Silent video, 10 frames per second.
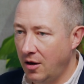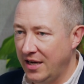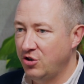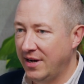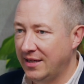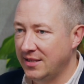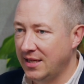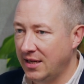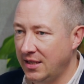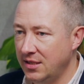eye tracker
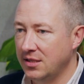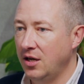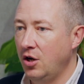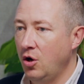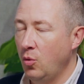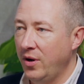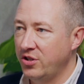studies, which